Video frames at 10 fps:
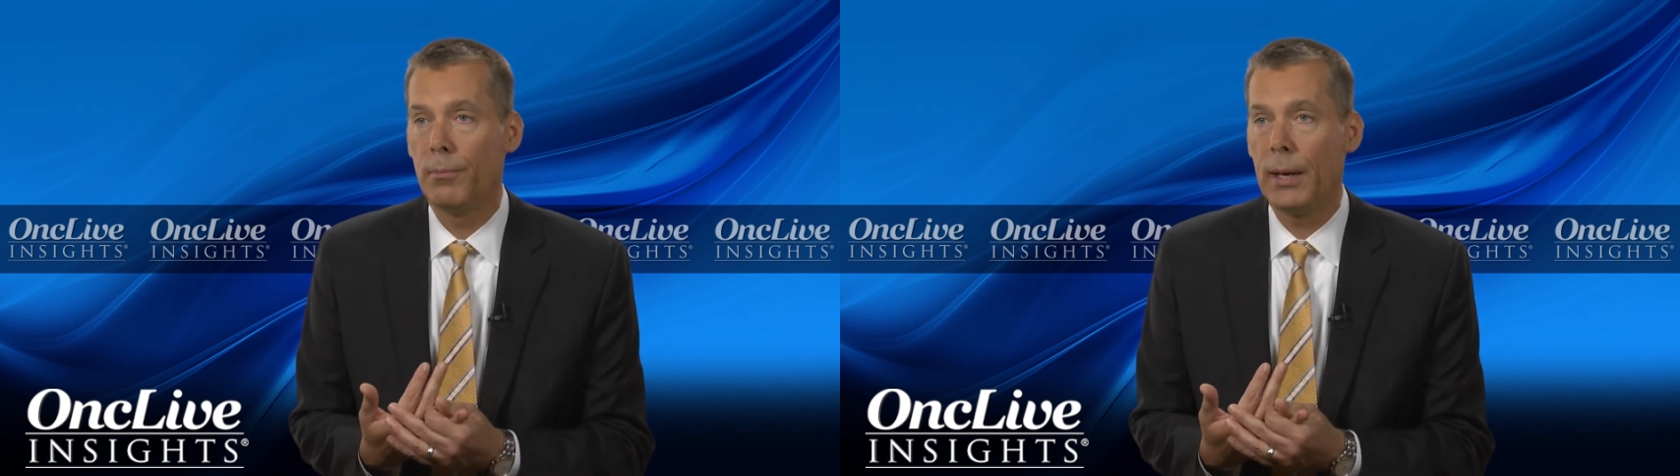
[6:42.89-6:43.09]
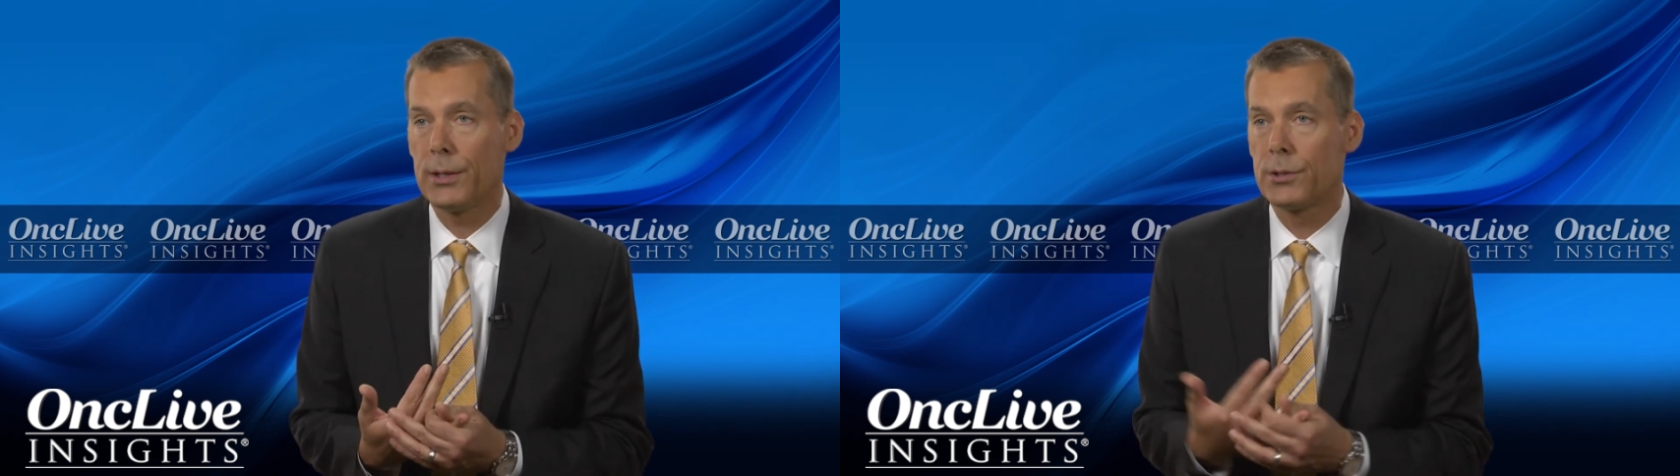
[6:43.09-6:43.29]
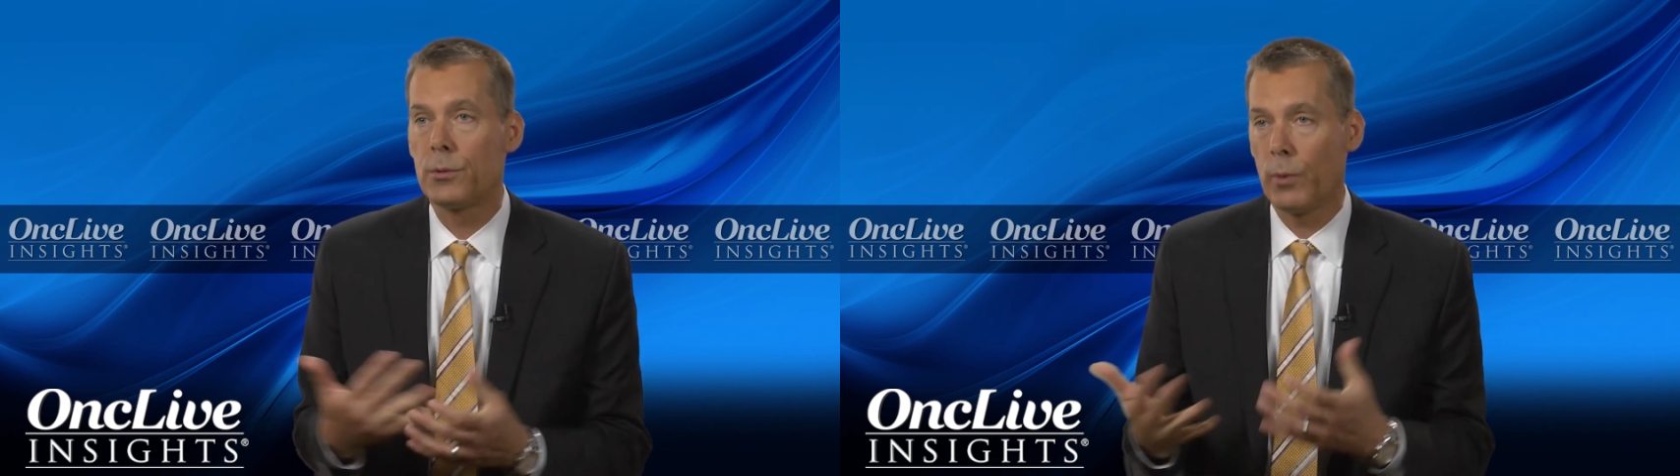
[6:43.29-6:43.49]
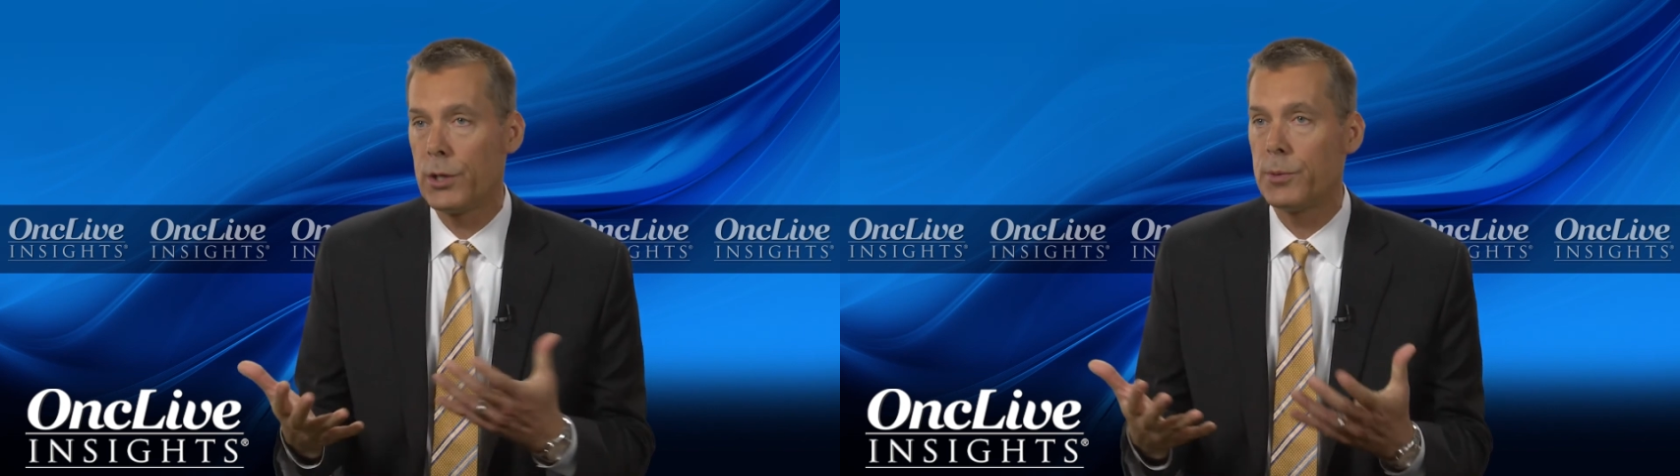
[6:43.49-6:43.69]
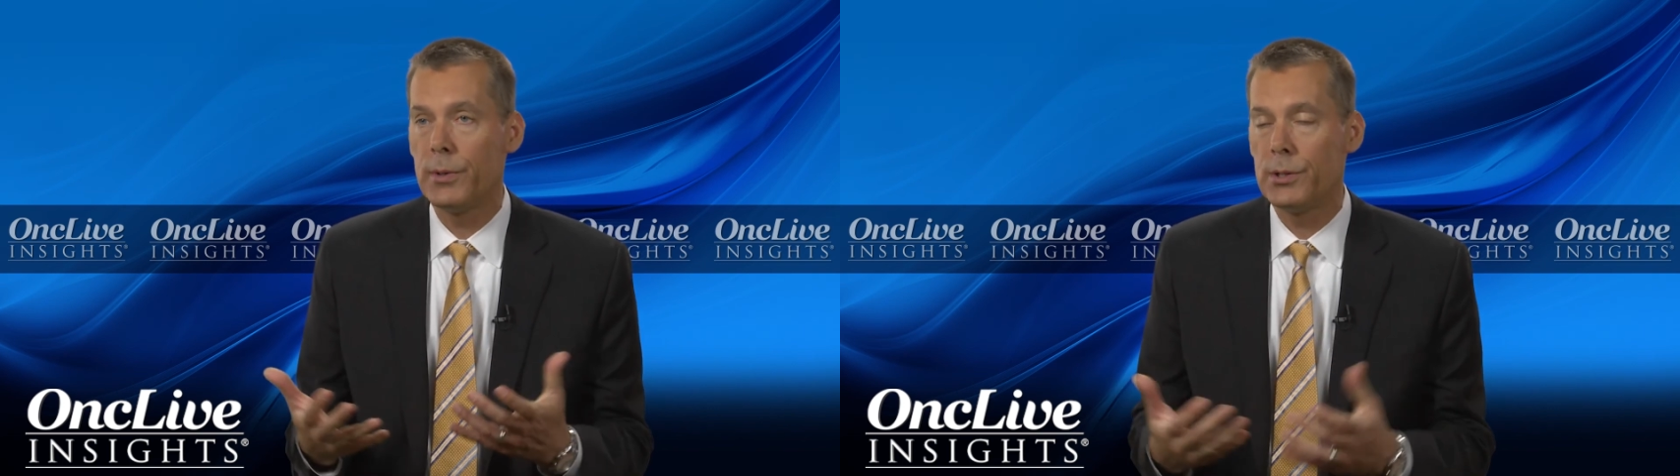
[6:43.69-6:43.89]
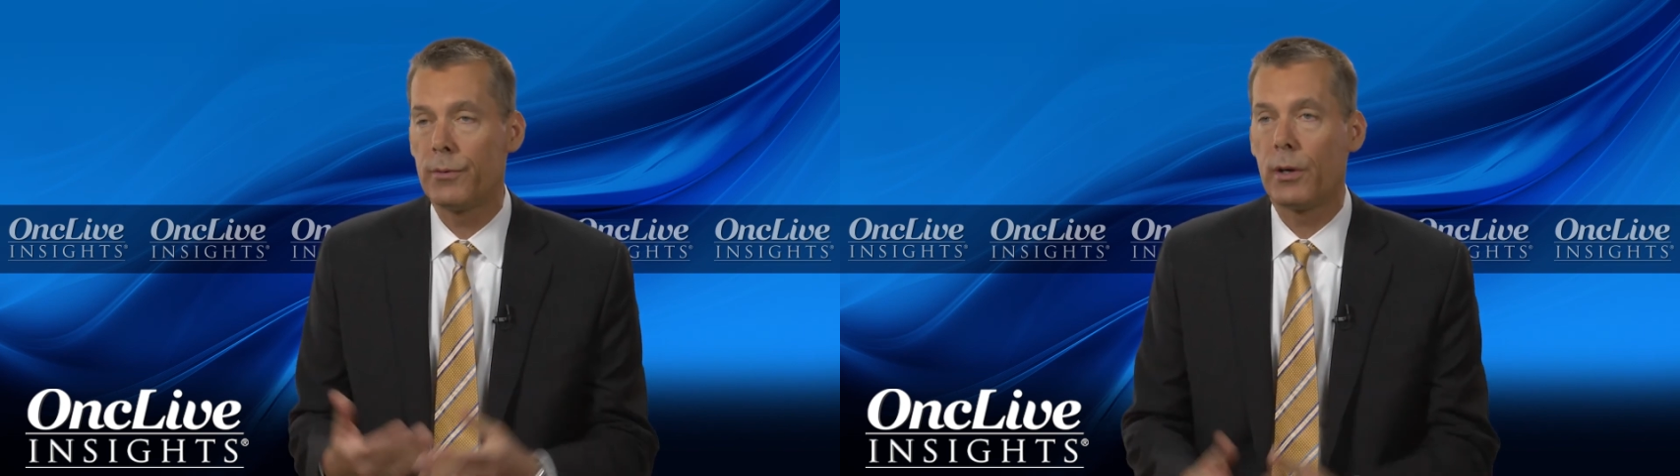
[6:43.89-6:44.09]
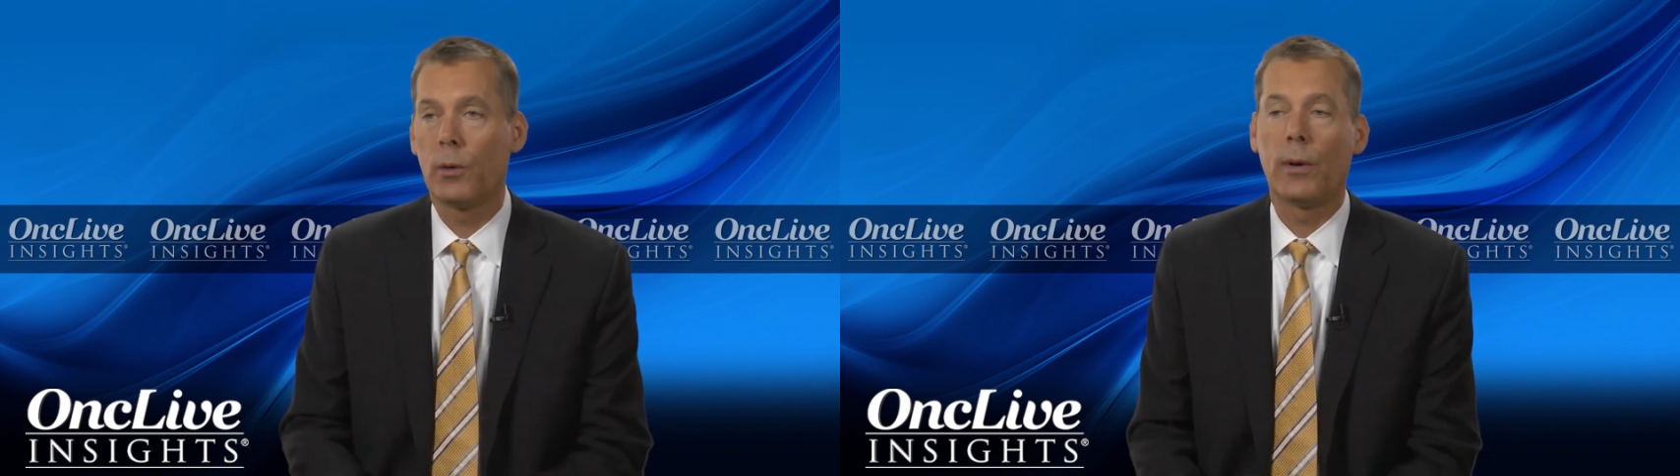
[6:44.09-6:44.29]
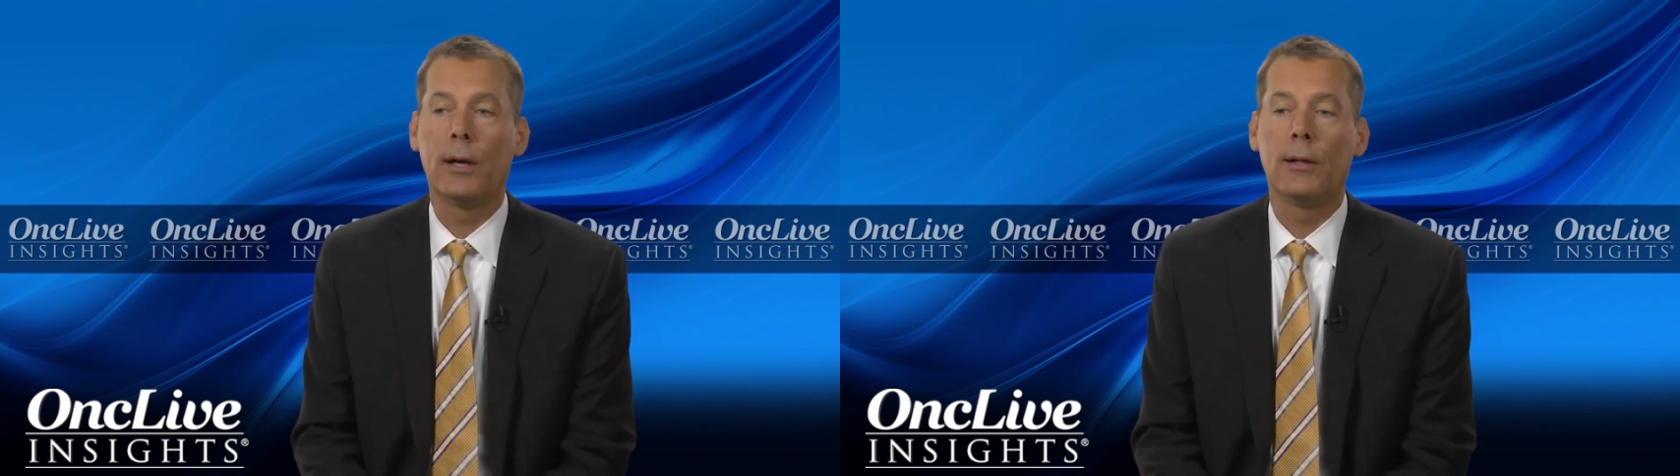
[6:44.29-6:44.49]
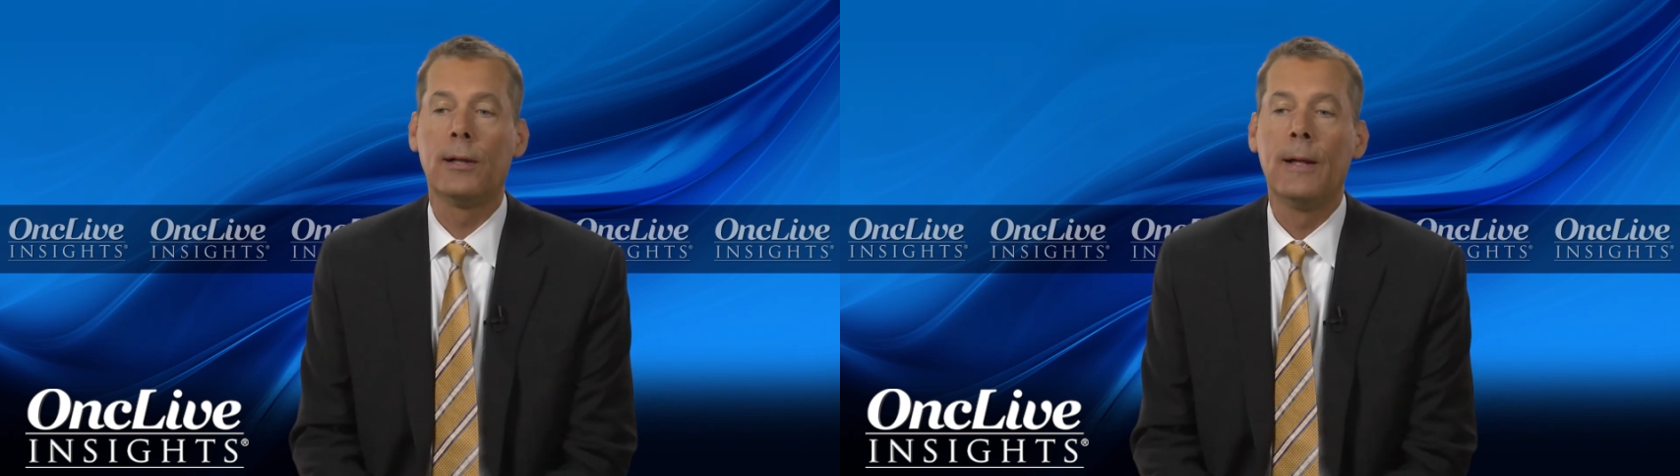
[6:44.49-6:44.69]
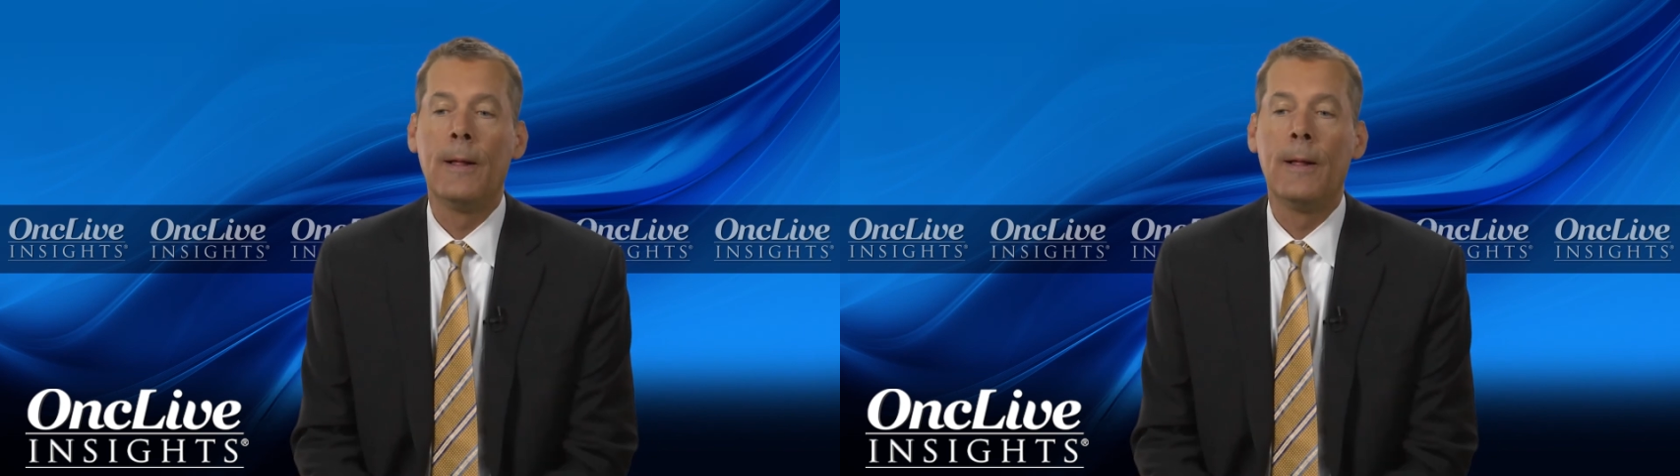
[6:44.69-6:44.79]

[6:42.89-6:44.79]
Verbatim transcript: based regimens very well.